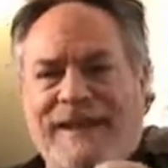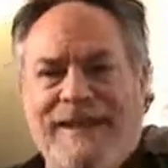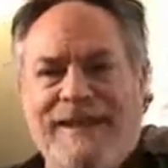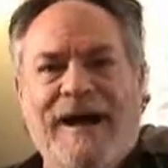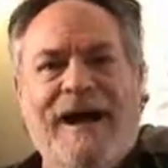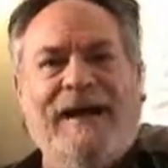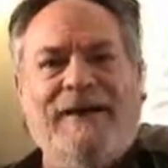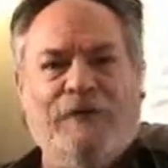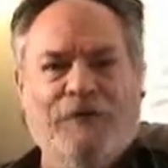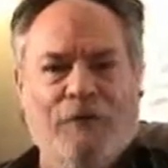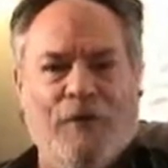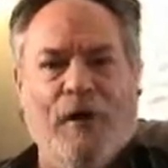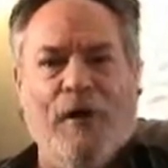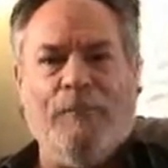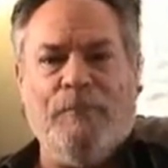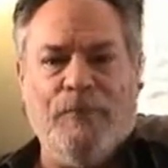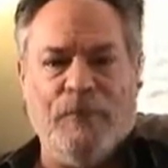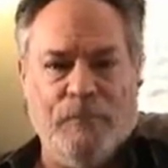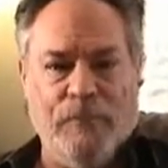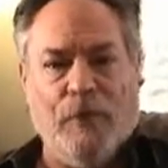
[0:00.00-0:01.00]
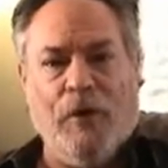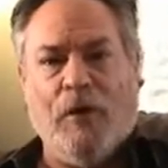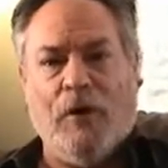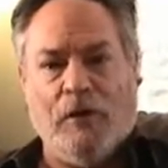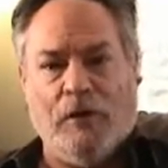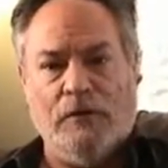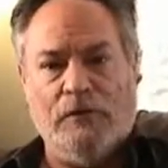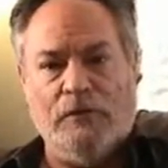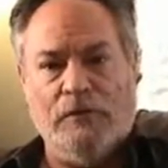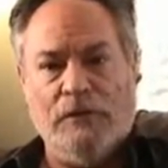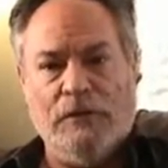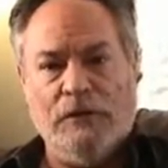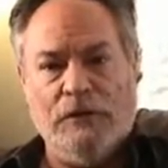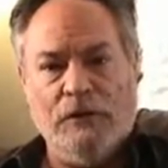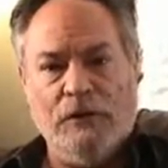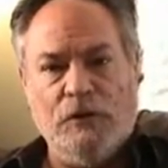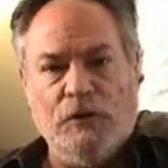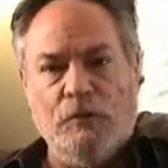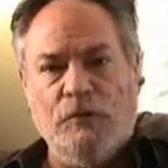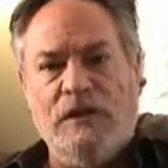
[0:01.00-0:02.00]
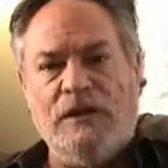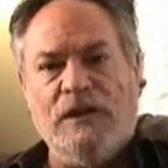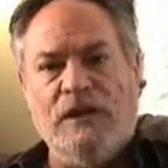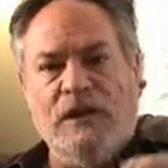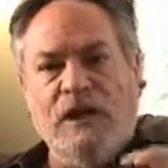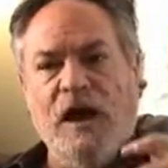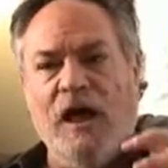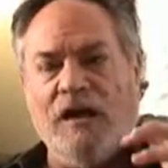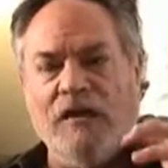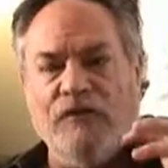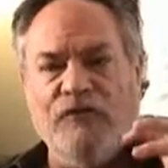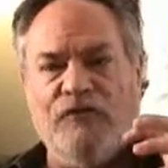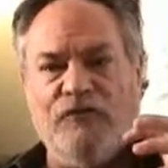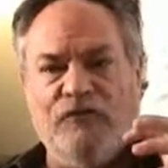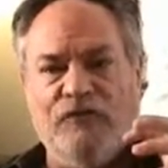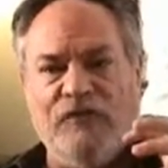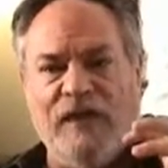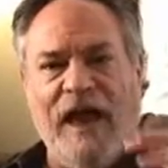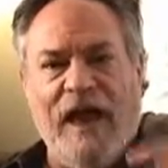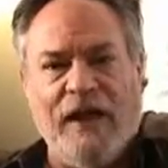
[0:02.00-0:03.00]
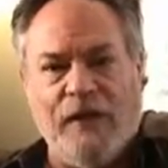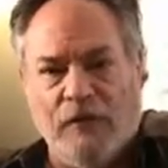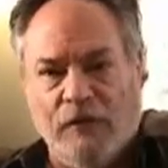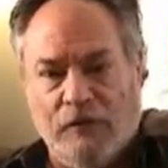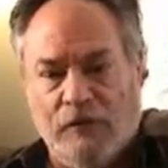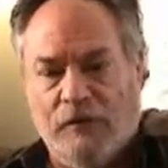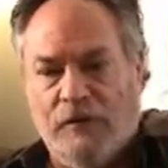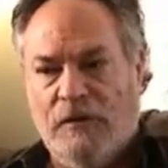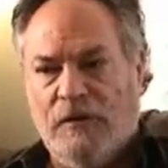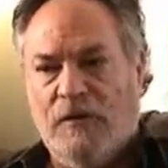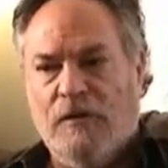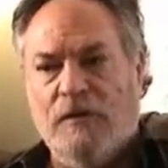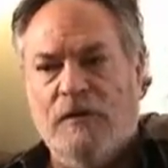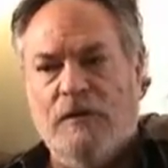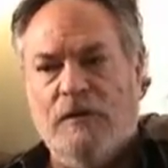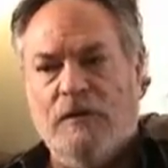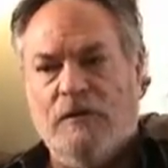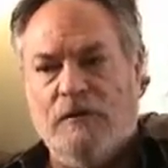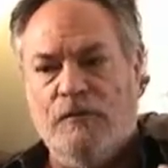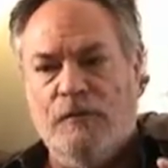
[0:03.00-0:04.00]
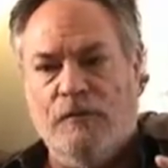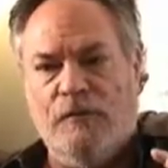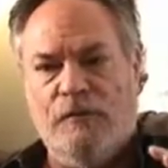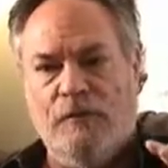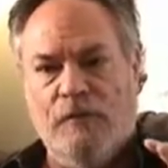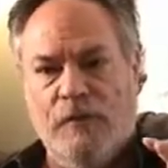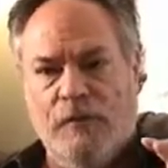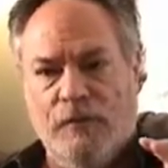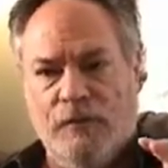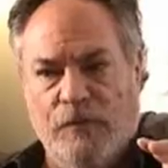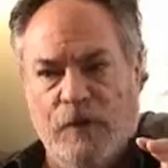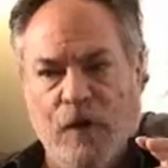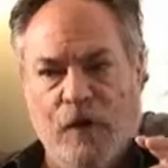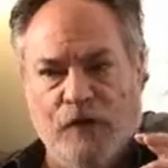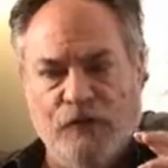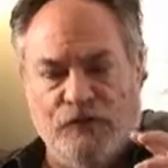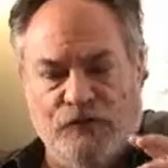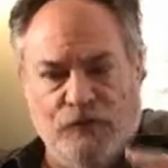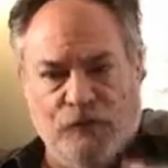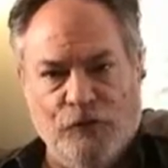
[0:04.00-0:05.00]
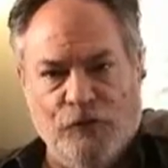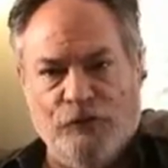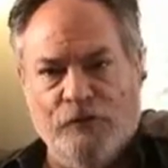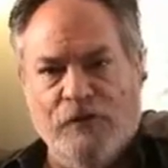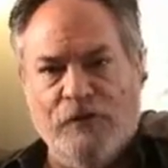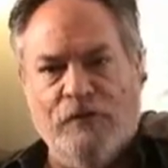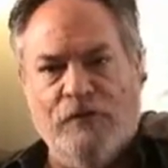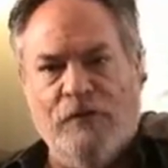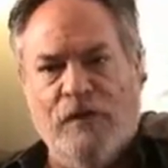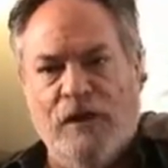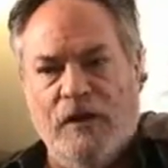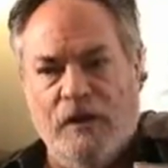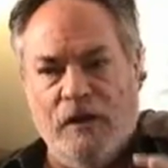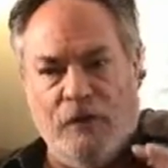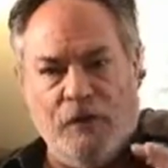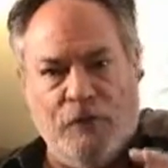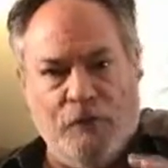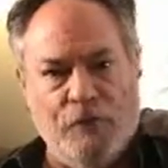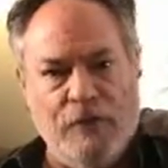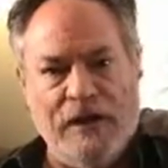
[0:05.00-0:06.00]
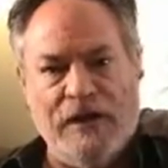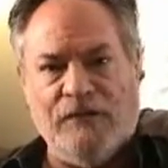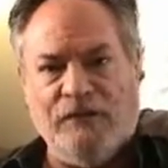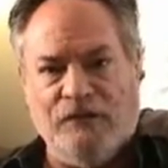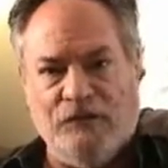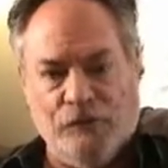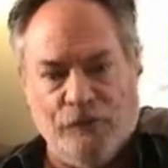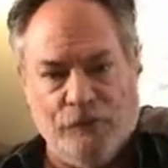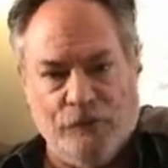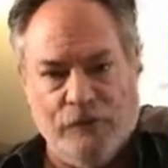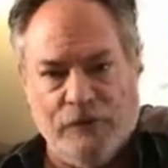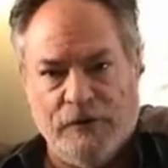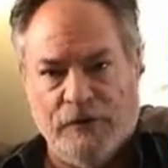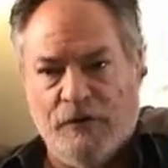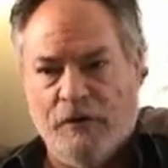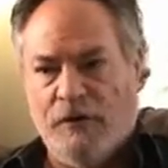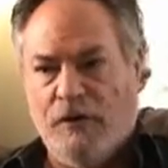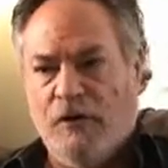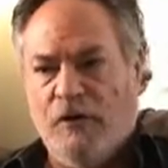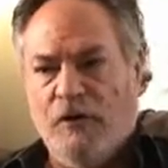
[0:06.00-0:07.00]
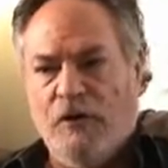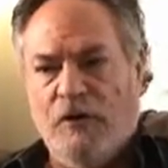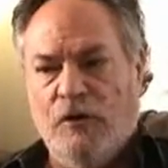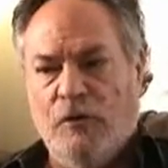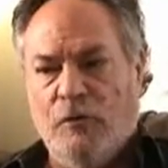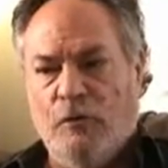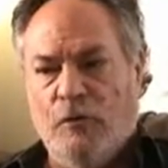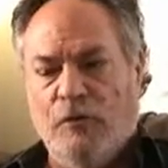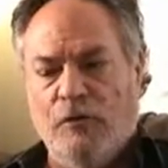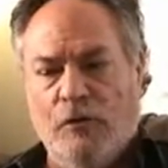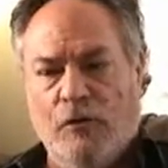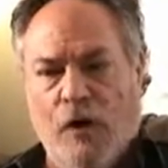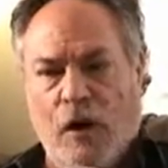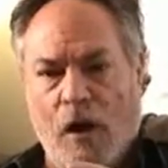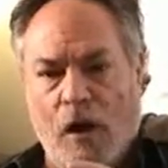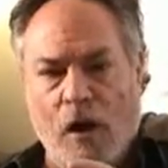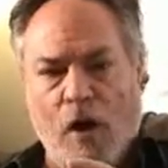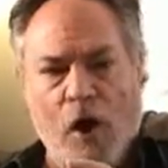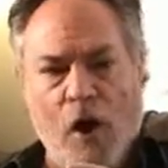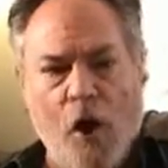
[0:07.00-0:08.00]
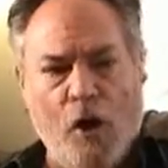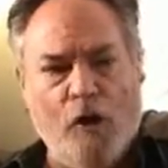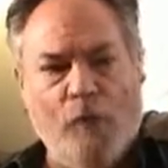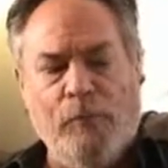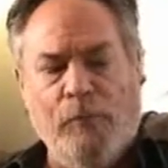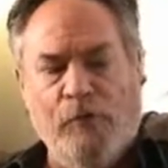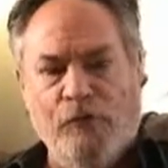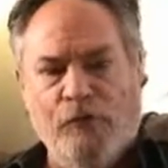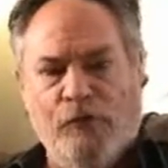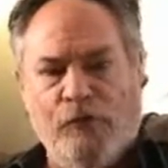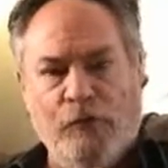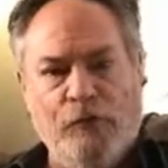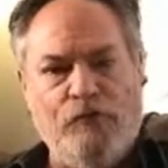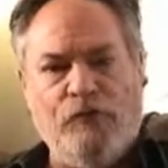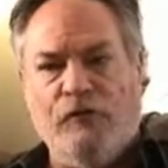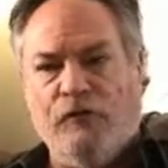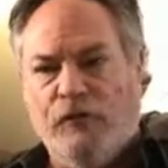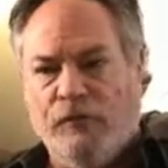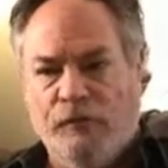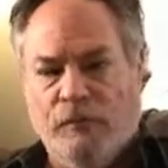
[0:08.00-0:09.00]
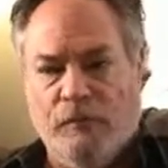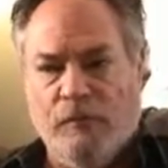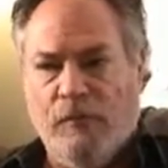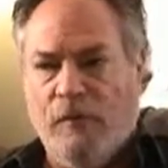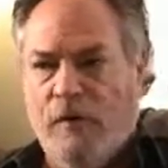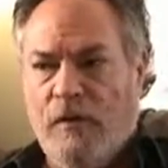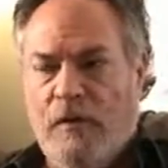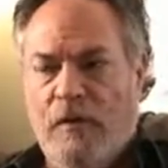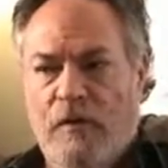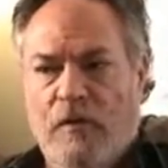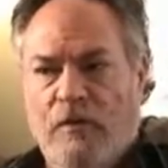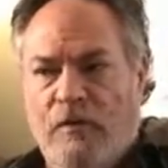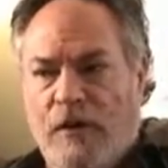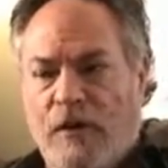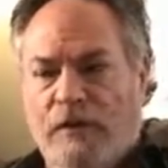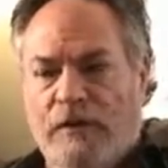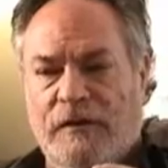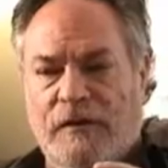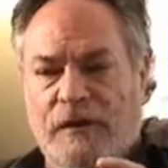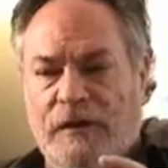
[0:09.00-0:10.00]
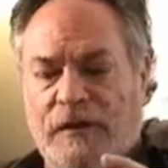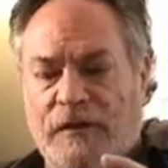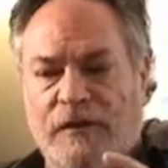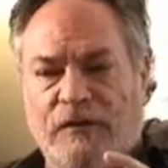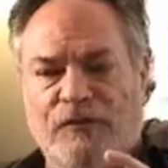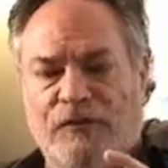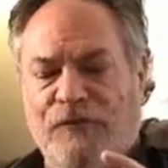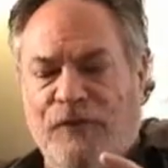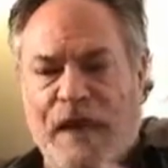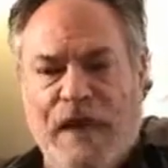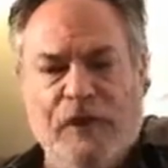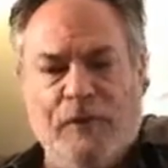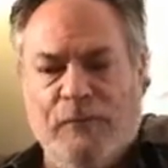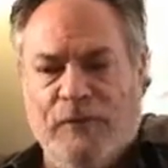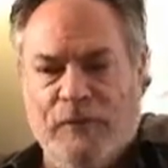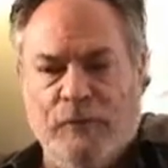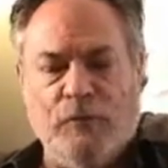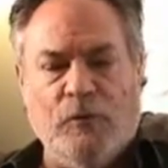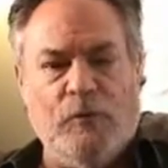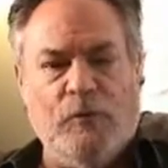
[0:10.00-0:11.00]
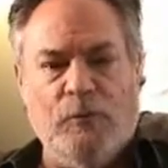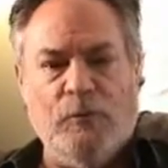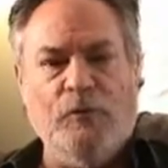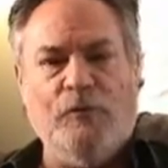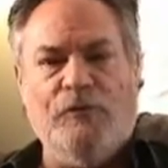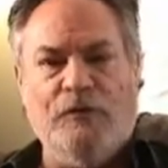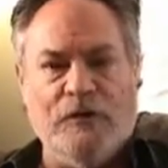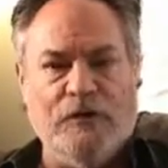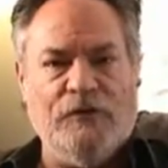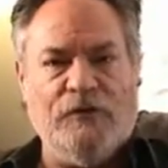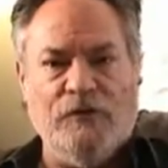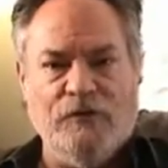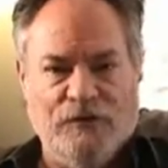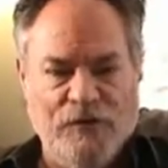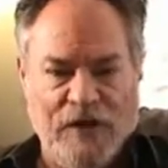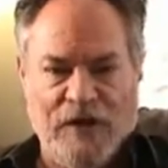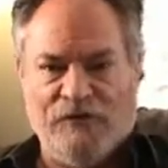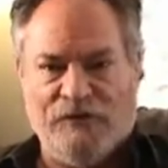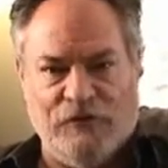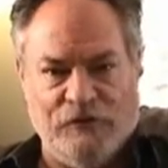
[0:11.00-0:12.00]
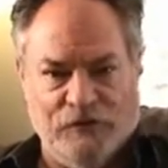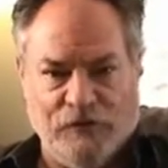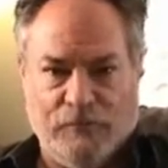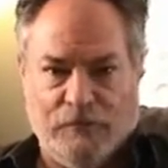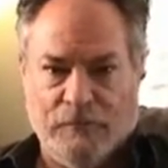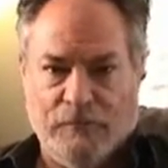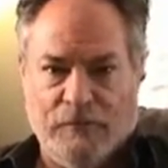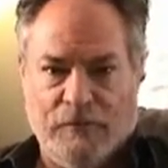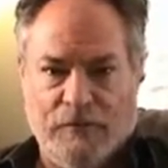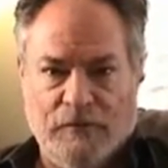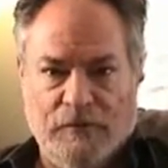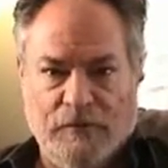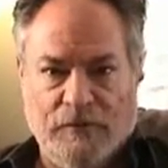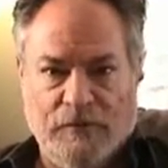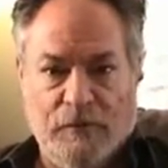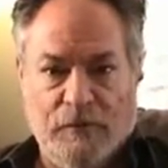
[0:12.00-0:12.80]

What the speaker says: we cannot drop the ball. We cannot saddle our children and our grandchildren with a horrible socialism that infallibly will move into fascism,